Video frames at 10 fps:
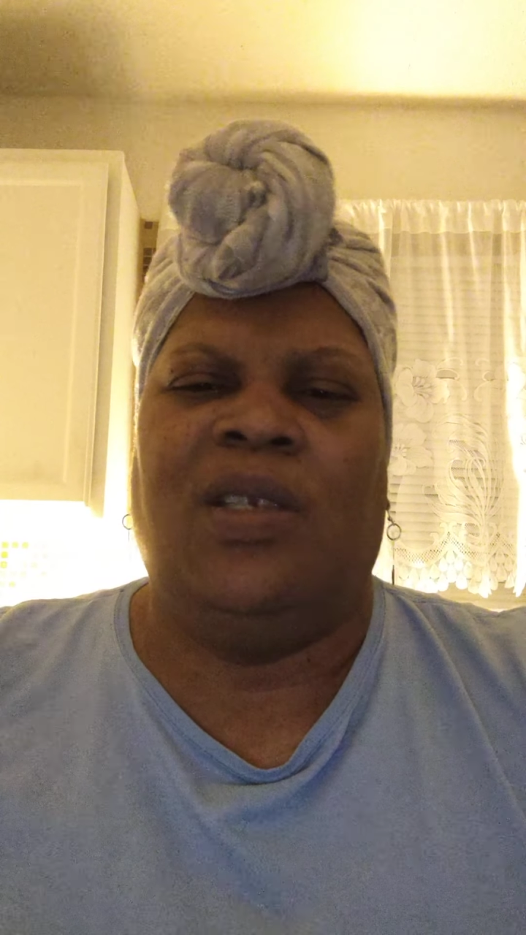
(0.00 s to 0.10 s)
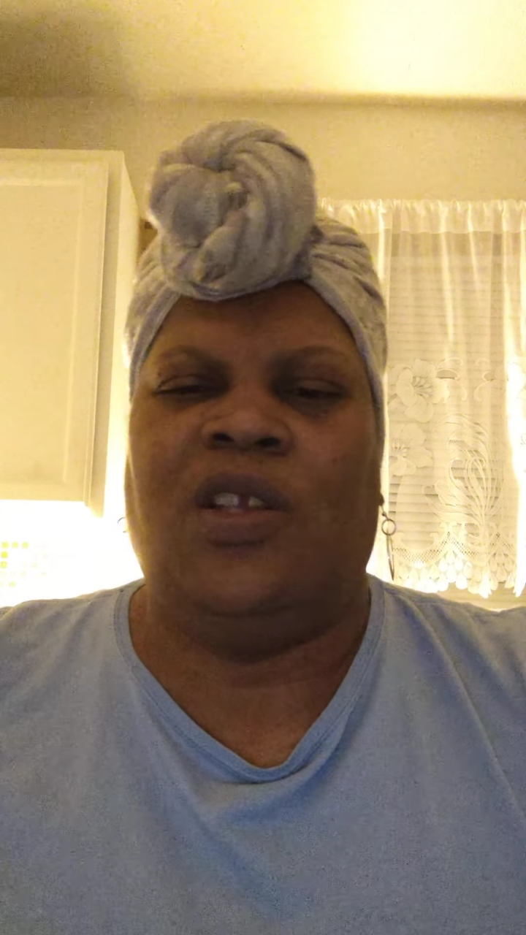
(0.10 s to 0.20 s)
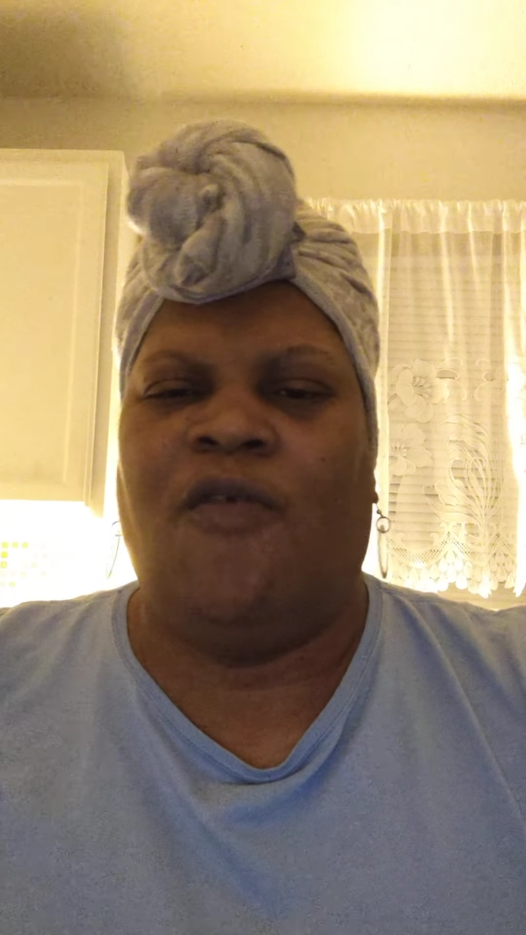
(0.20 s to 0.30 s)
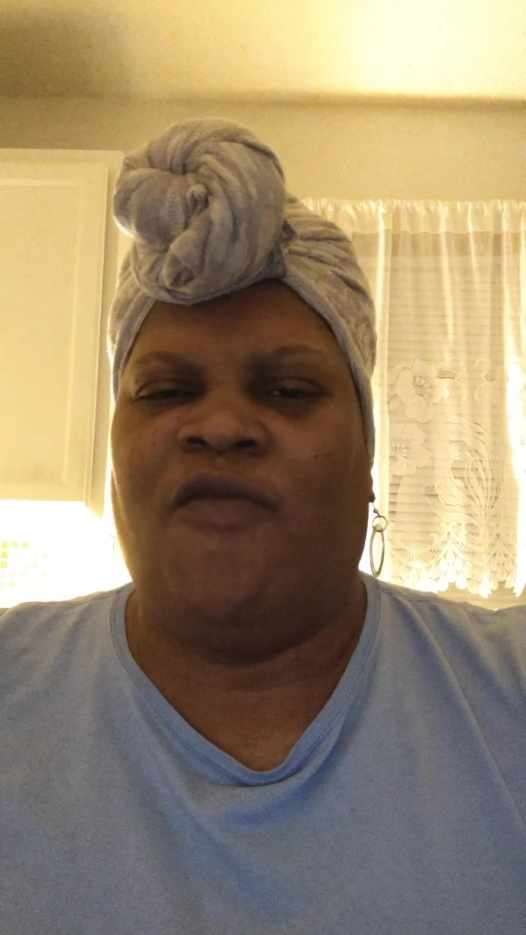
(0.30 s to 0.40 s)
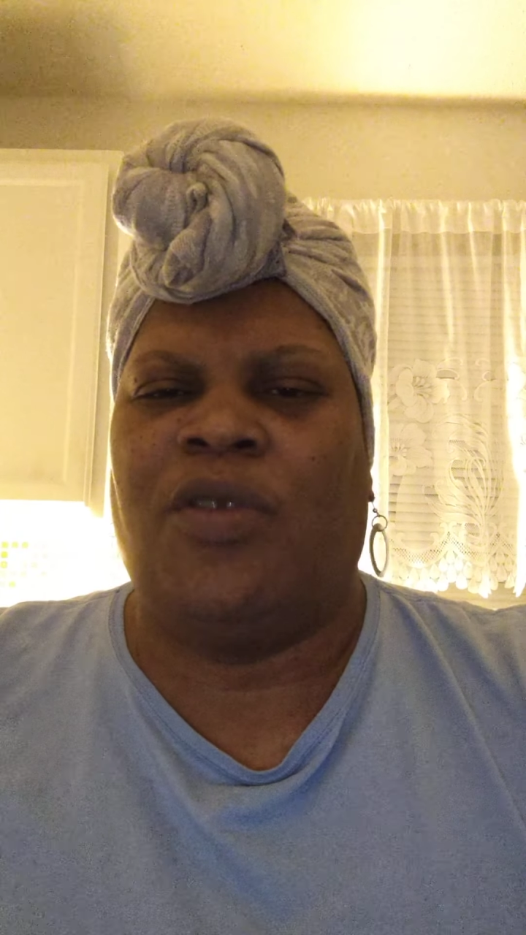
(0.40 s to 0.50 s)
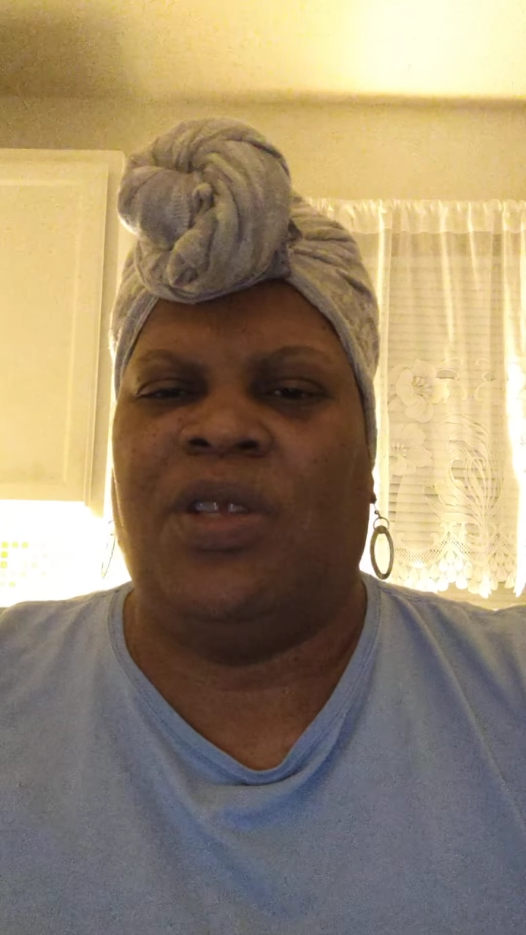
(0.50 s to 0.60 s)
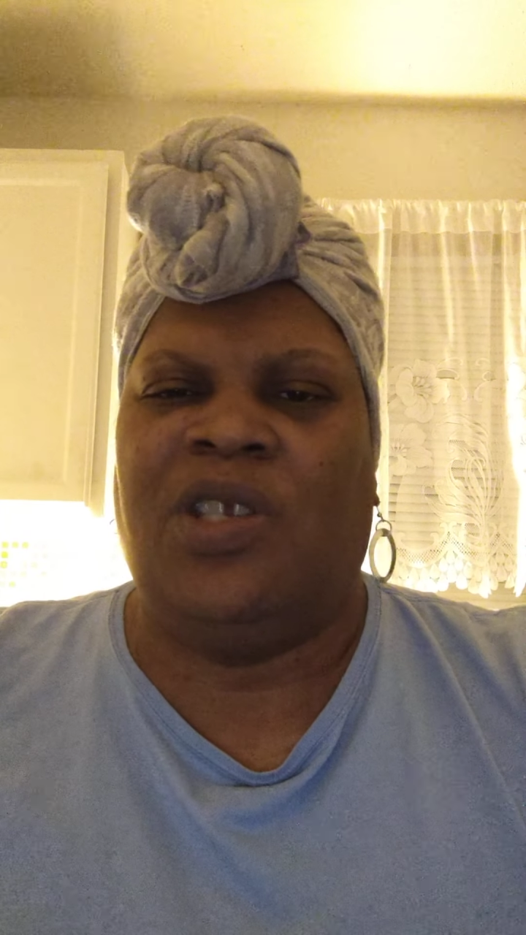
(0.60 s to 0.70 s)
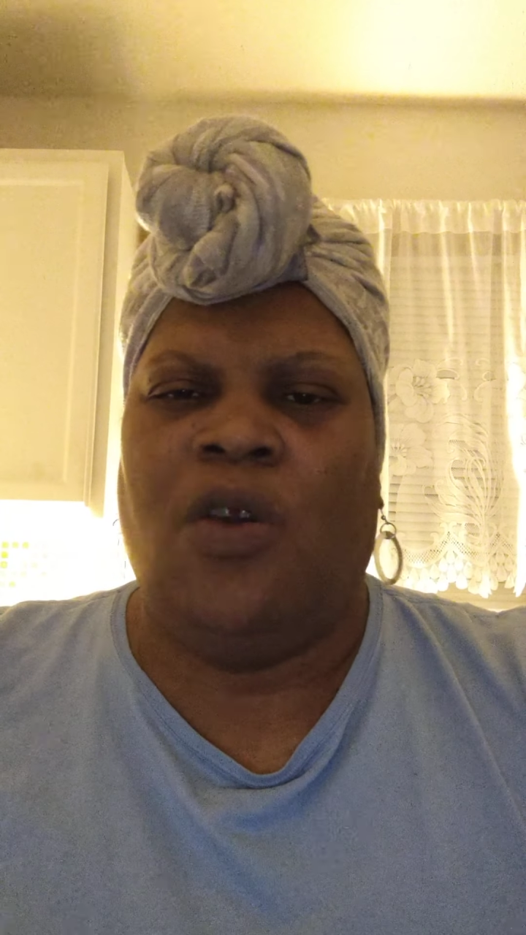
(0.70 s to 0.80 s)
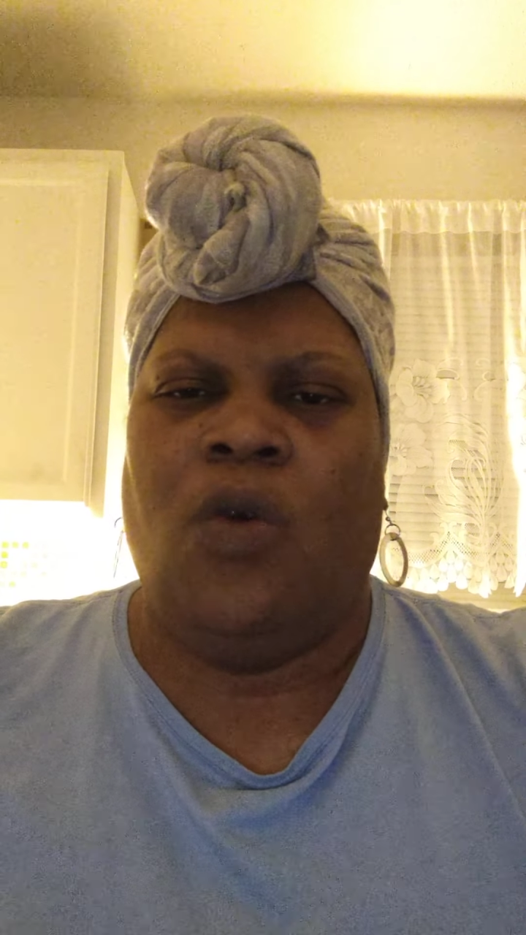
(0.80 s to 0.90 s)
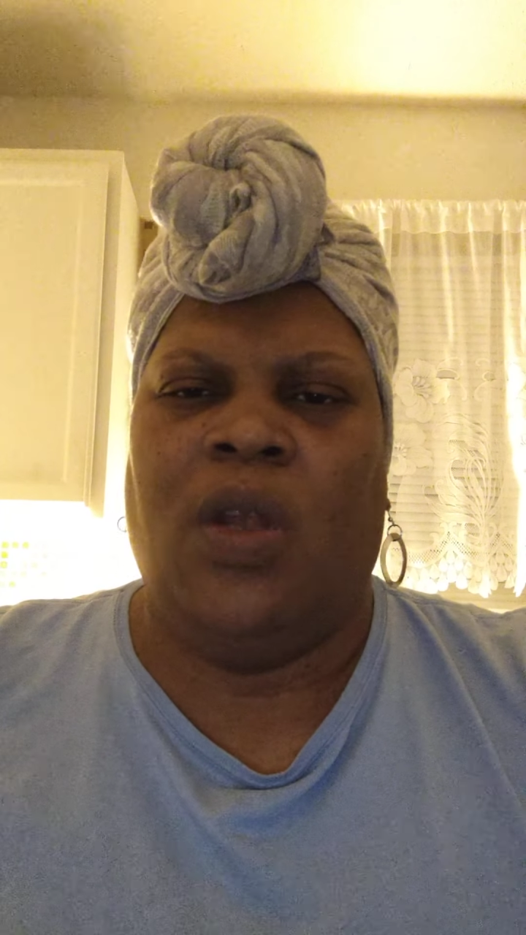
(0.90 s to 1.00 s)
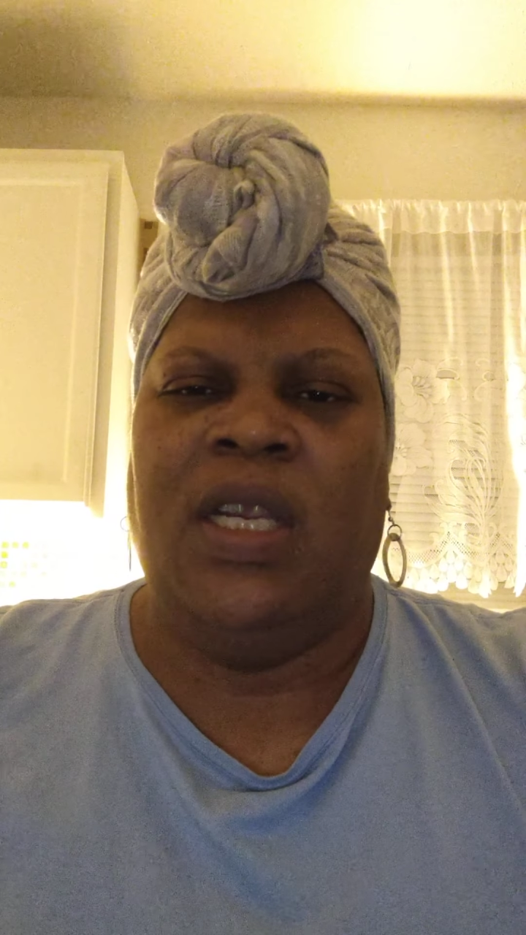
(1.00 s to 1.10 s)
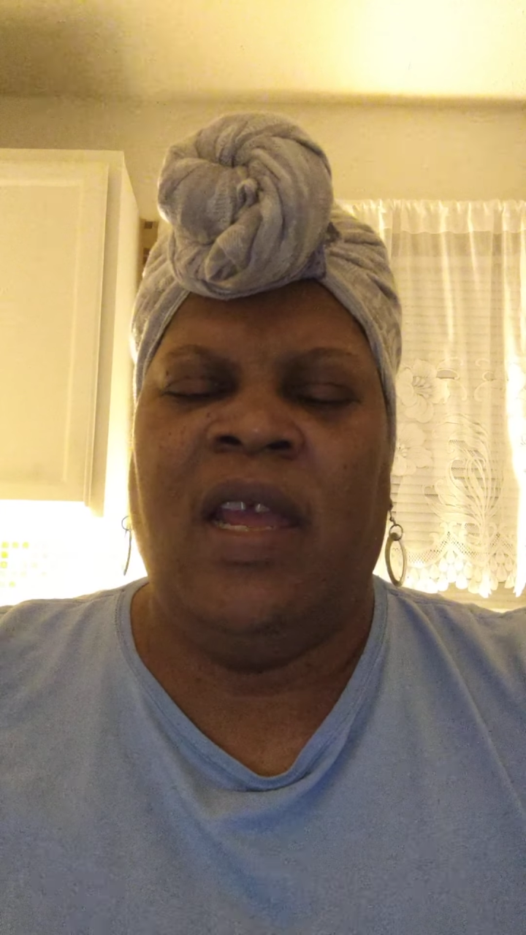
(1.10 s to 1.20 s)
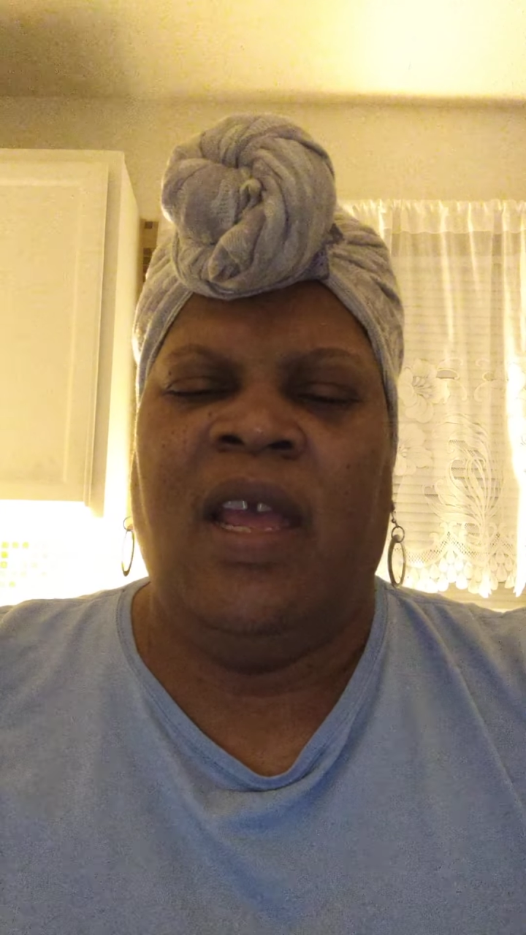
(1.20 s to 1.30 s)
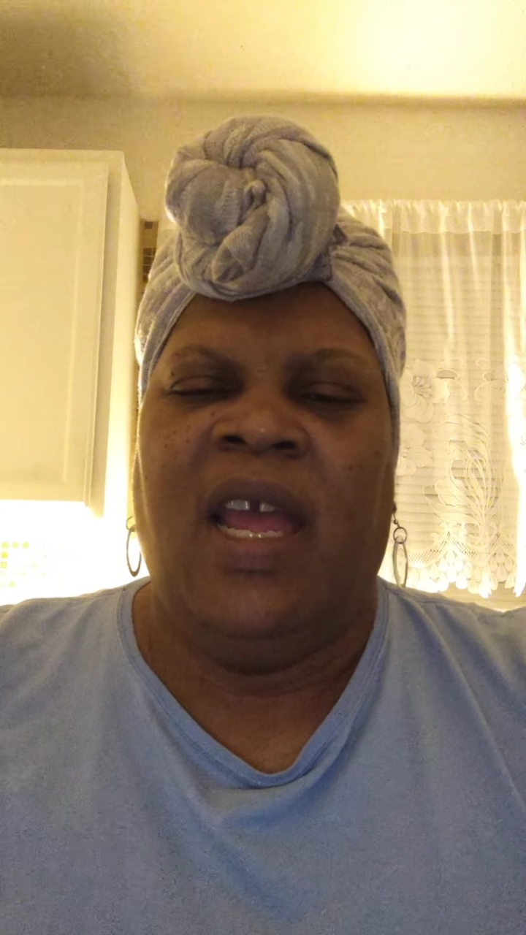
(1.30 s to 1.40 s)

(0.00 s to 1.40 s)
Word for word: and so forth and so on.